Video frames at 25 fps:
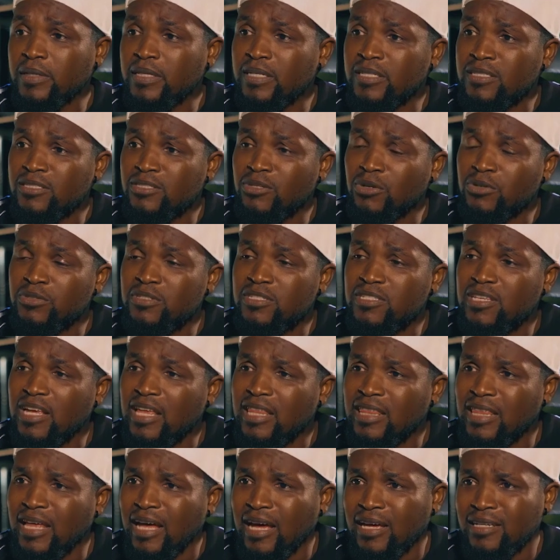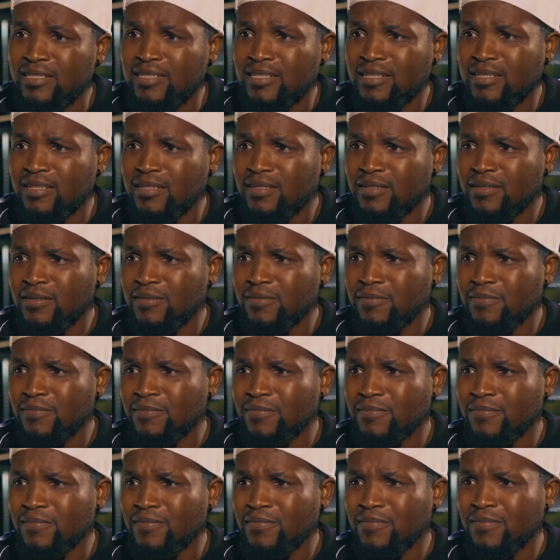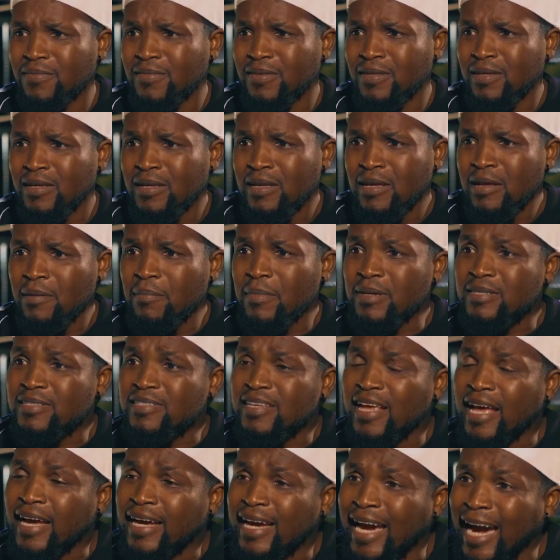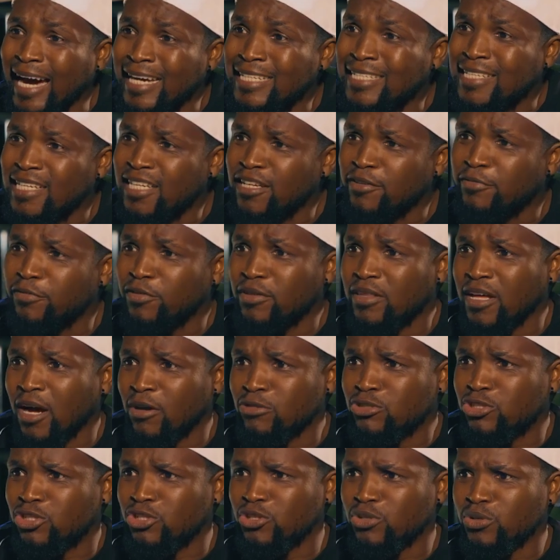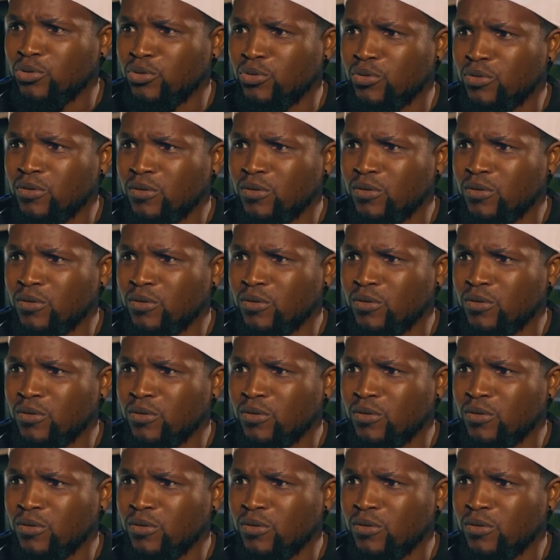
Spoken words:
Please don't say that. Mercy, I can't live without you.